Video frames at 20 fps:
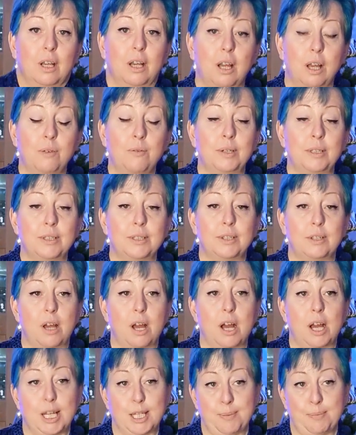I went to the
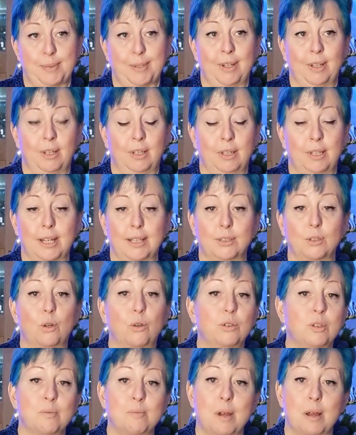hospital, and I
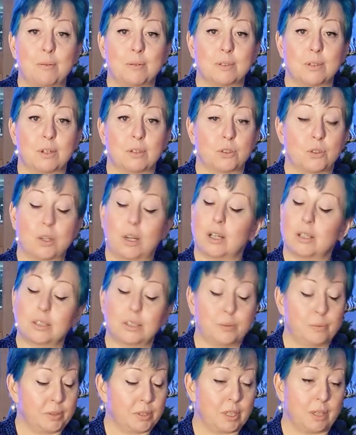told them I was on
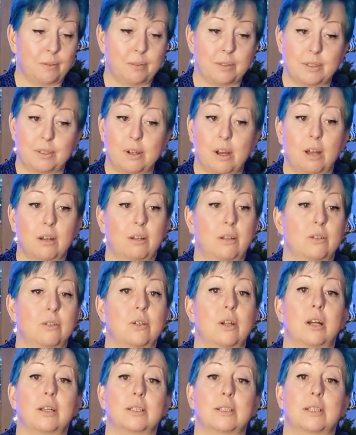drugs, which I was not on
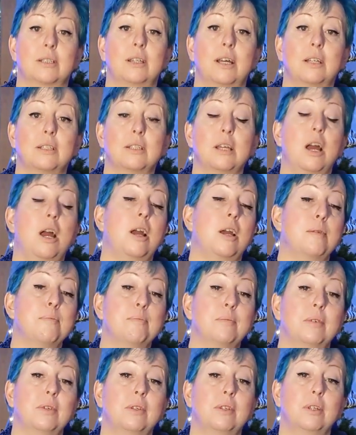drugs at that
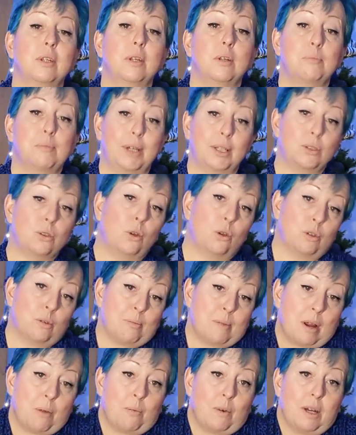time. I told
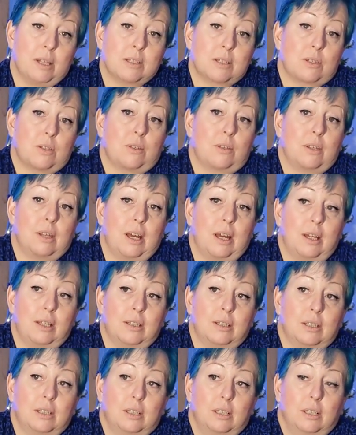them I was so
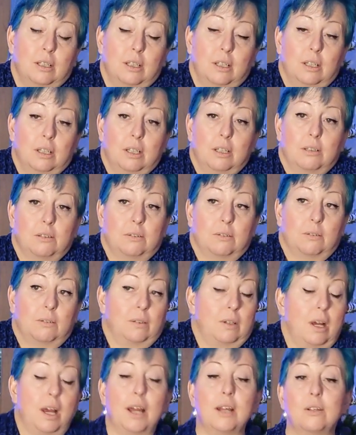that,
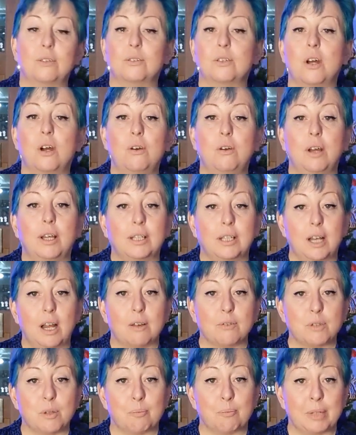I don't know, I could
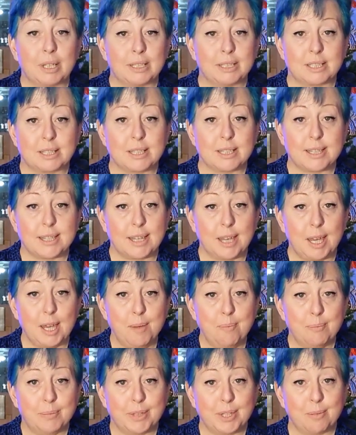have some place to
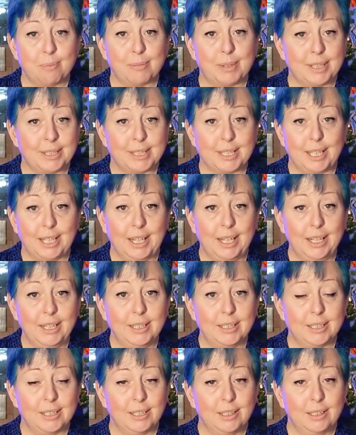sleep, something to eat.